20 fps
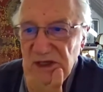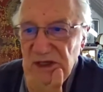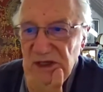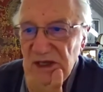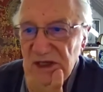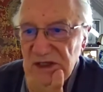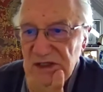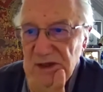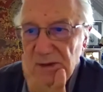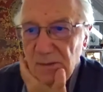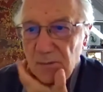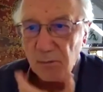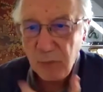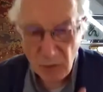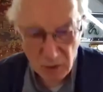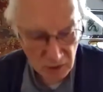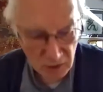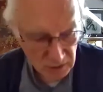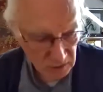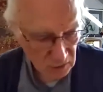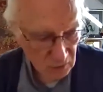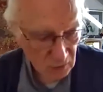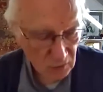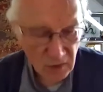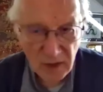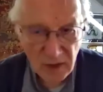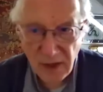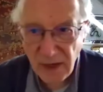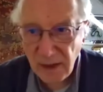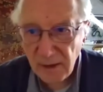So that's the
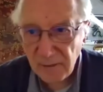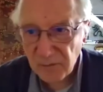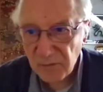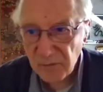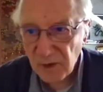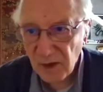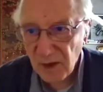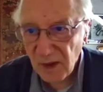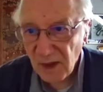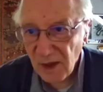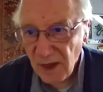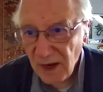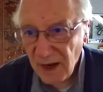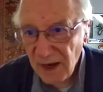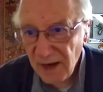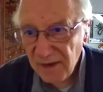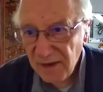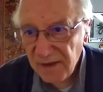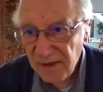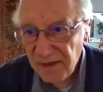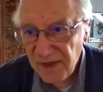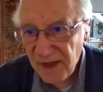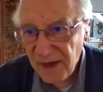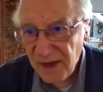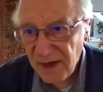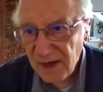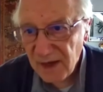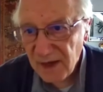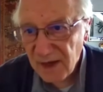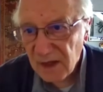point, okay?
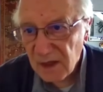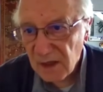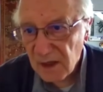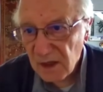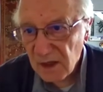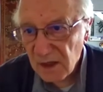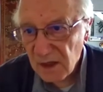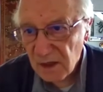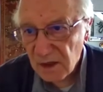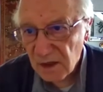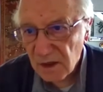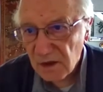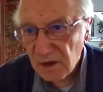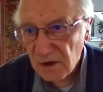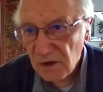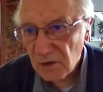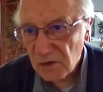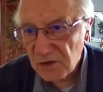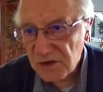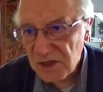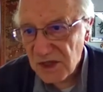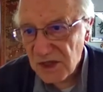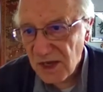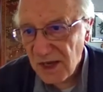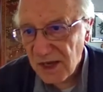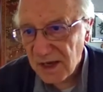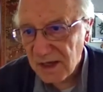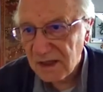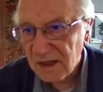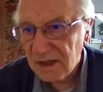And then you're
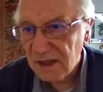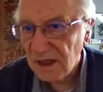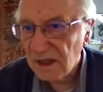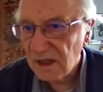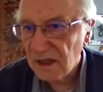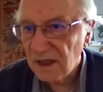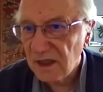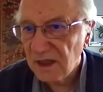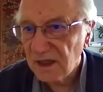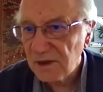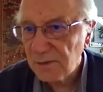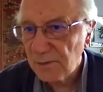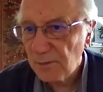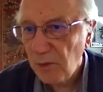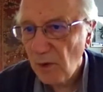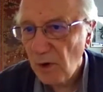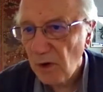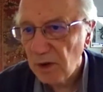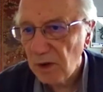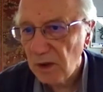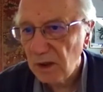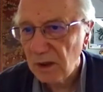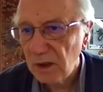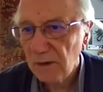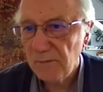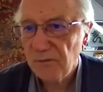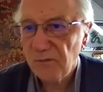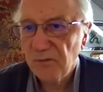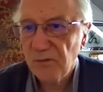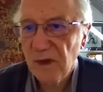selecting this point.
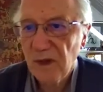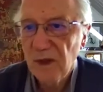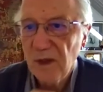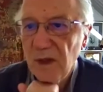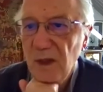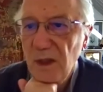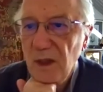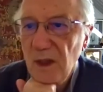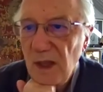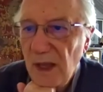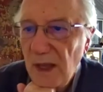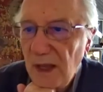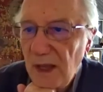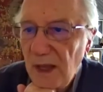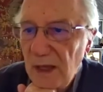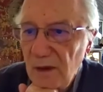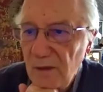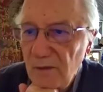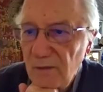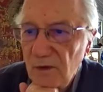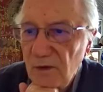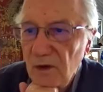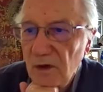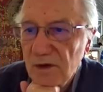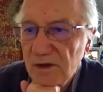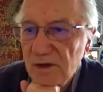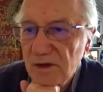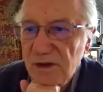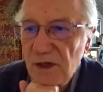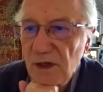And of
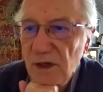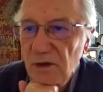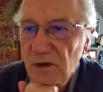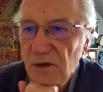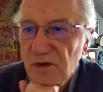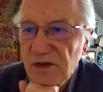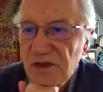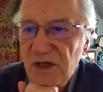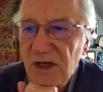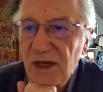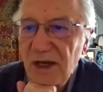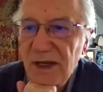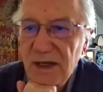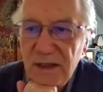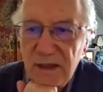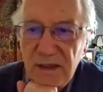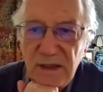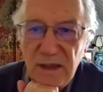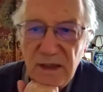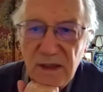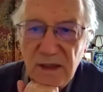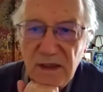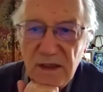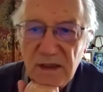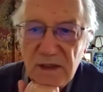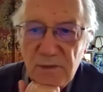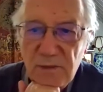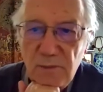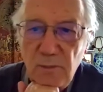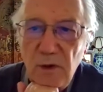course, you're selecting
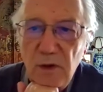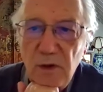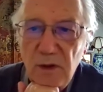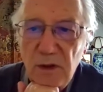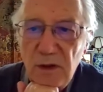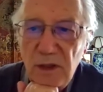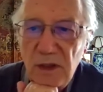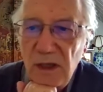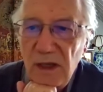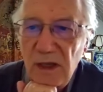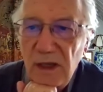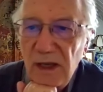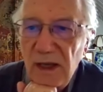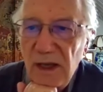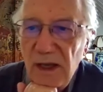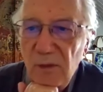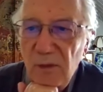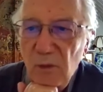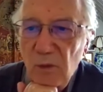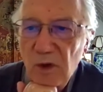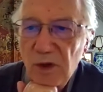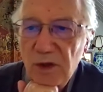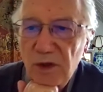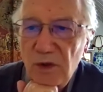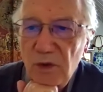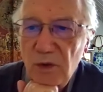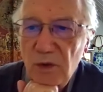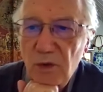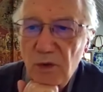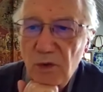this point. And what
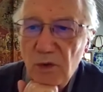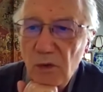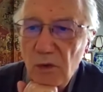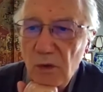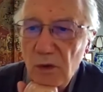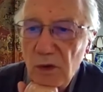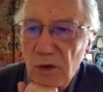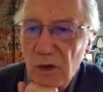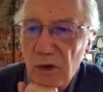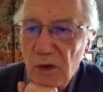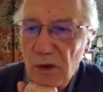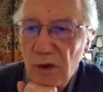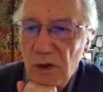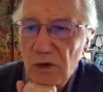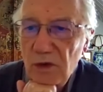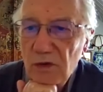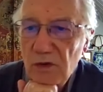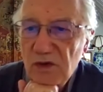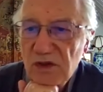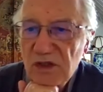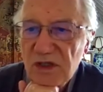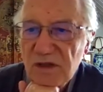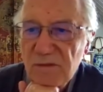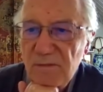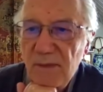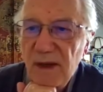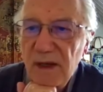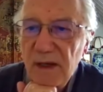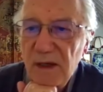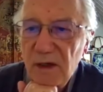you do, you just
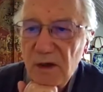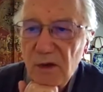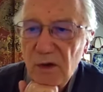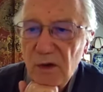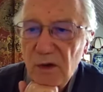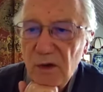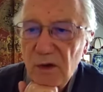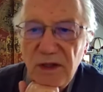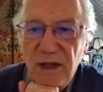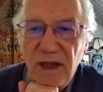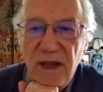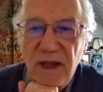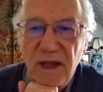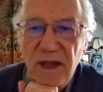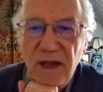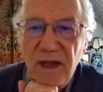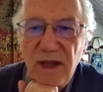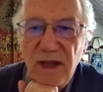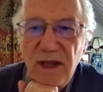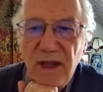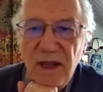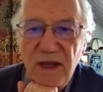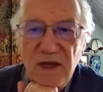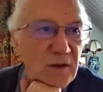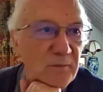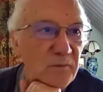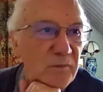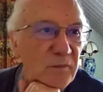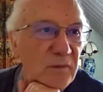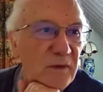make
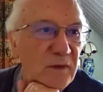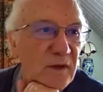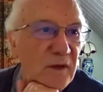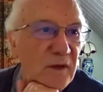rotation.